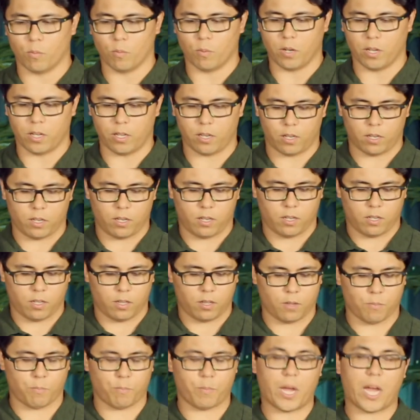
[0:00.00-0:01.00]
what
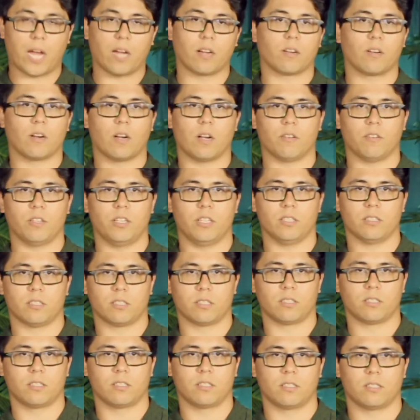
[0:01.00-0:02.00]
the background
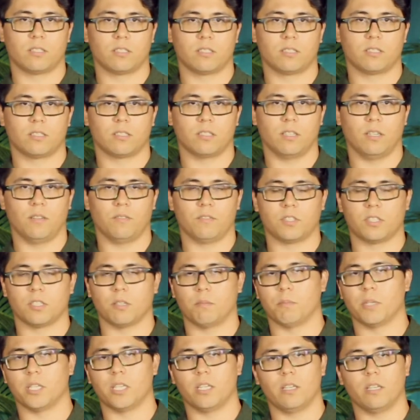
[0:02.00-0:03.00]
is of
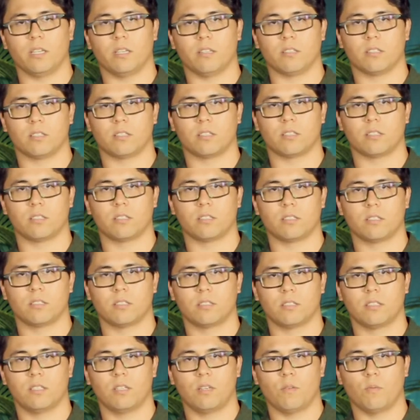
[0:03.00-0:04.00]
somebody else,
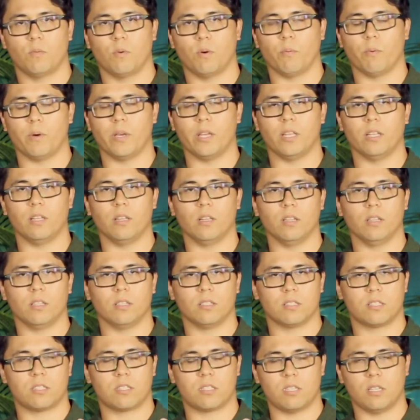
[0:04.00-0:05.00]
when we
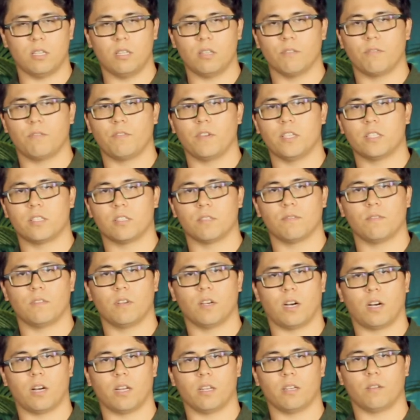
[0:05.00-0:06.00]
see the face of
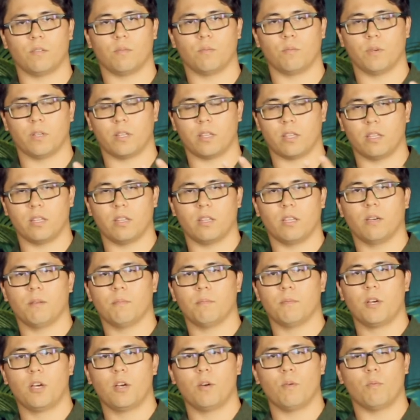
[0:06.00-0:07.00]
God within
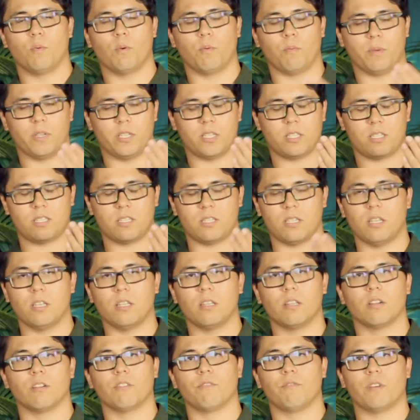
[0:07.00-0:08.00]
them, when we
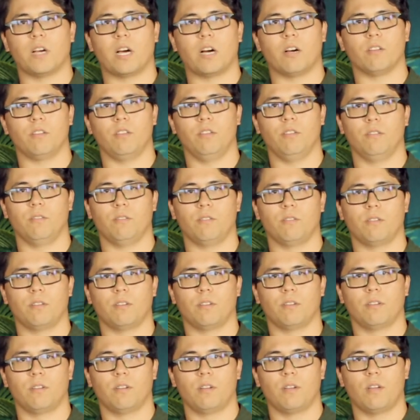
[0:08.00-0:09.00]
see their value,
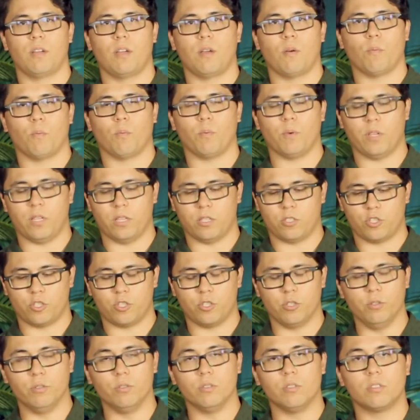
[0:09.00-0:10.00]
we
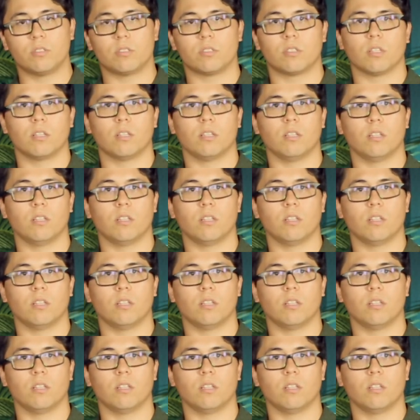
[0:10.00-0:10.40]
choose to